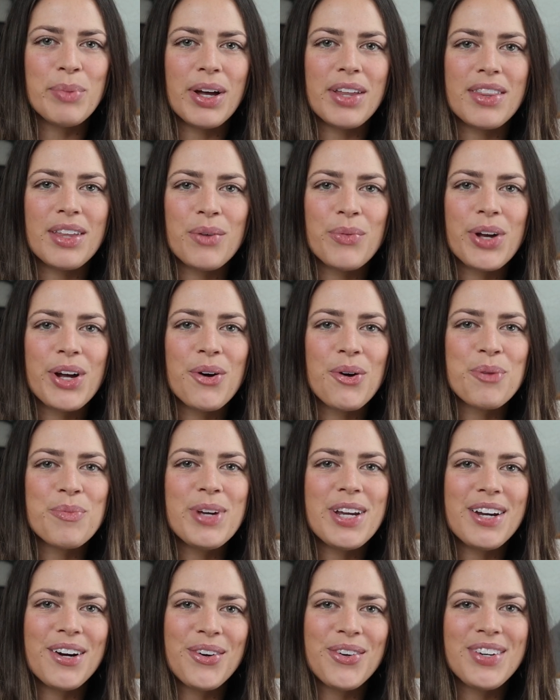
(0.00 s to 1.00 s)
But then we go to
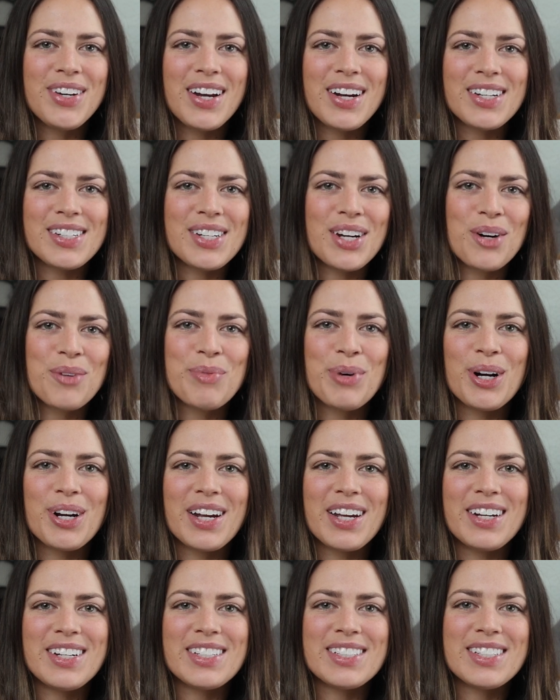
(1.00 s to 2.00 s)
meet Odin at a dog
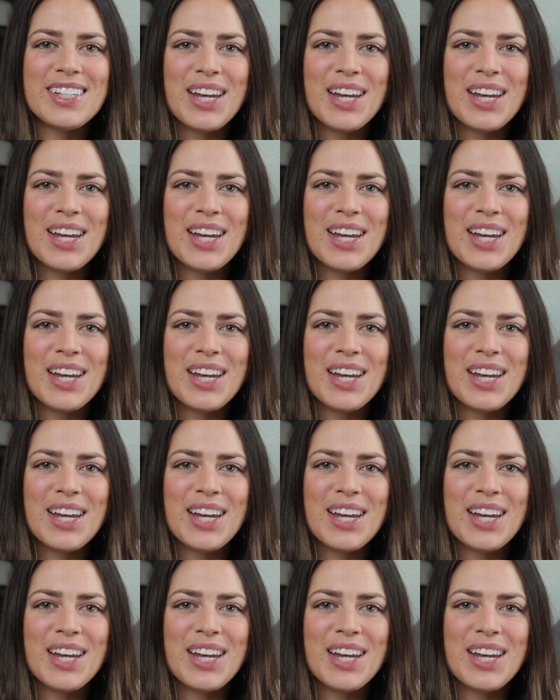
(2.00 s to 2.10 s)
park in his